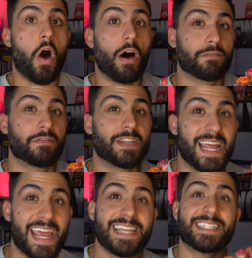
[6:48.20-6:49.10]
off of an
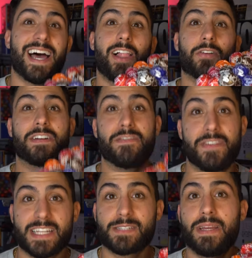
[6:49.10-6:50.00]
$8
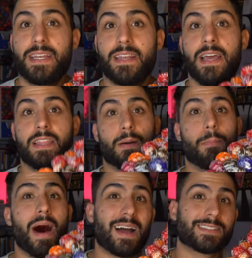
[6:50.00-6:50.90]
investment. The
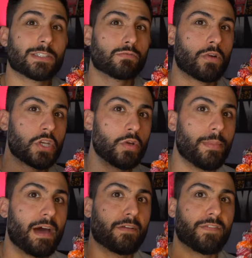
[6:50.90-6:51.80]
boxes run you
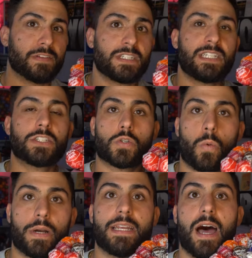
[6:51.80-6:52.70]
about $15 to
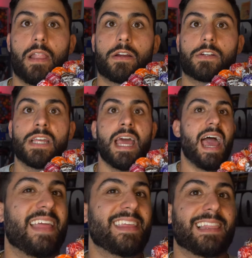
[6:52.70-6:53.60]

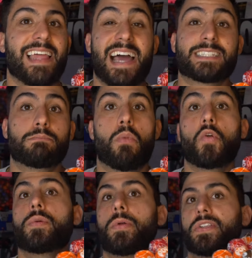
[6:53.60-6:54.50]
$20 and they last
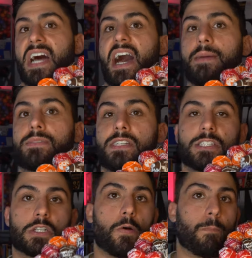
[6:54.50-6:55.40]
multiple times.
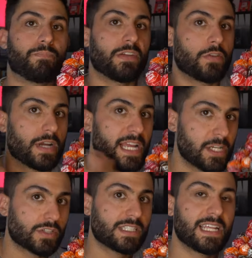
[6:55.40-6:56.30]
So if you're
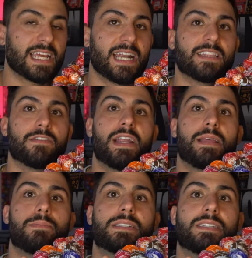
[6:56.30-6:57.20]
interested in getting in the
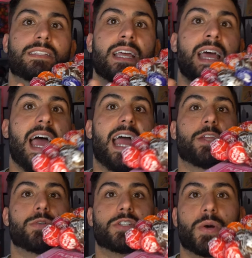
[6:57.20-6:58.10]
vending business
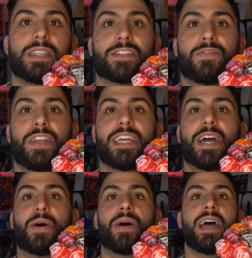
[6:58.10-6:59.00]
and you enjoyed this
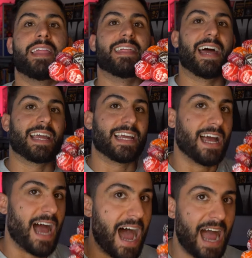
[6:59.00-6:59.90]
video, then I
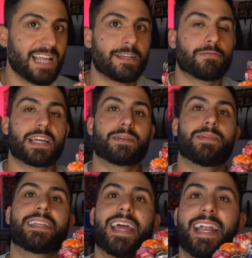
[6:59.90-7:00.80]
highly
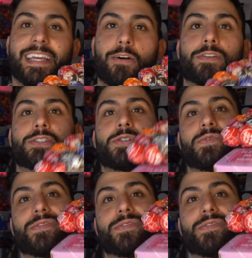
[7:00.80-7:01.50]
recommend heading over to